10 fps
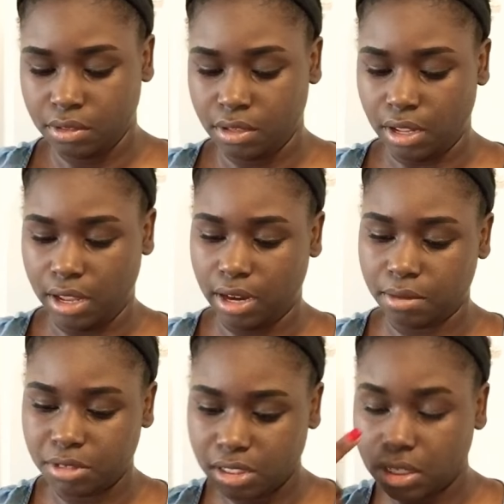And I'm
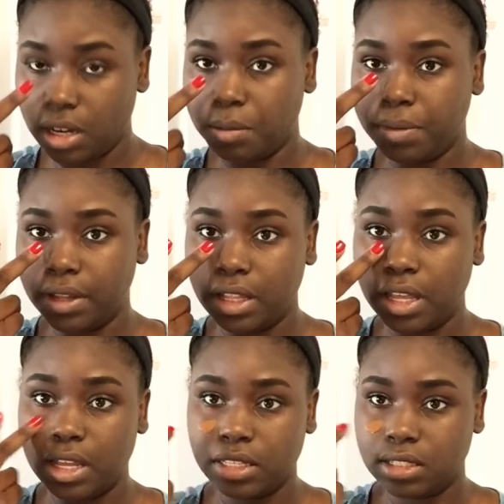just going to put
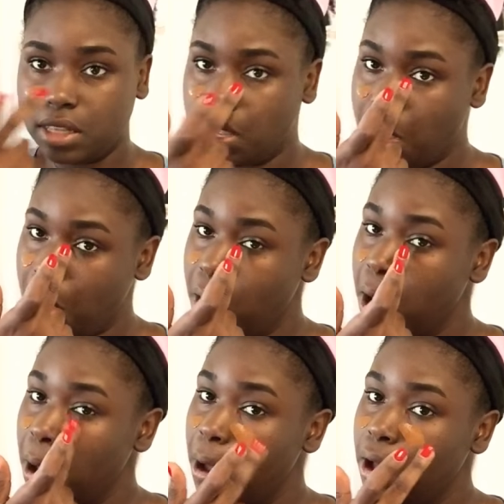this
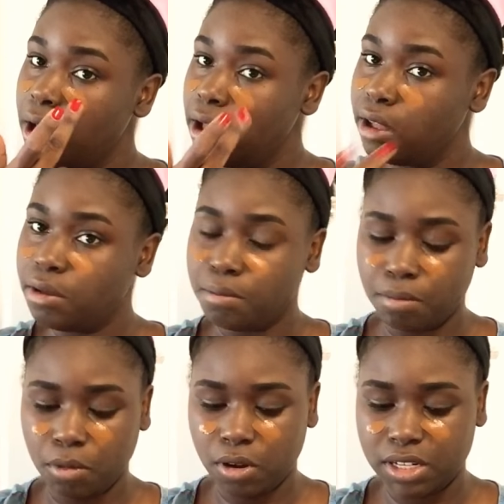
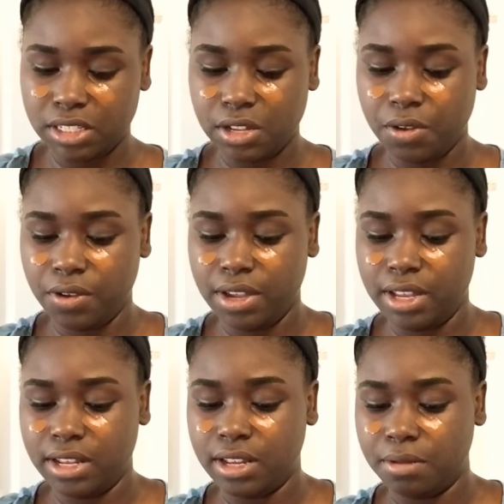more so
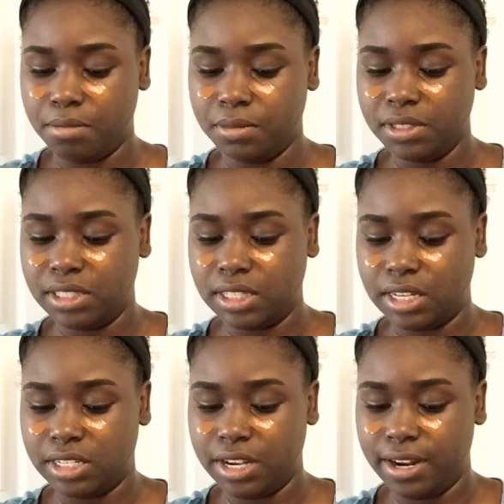in the
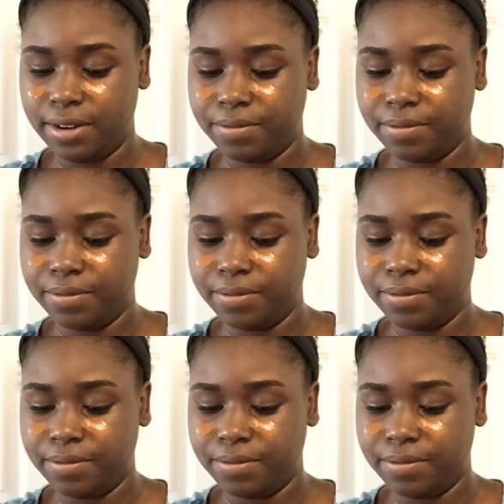center.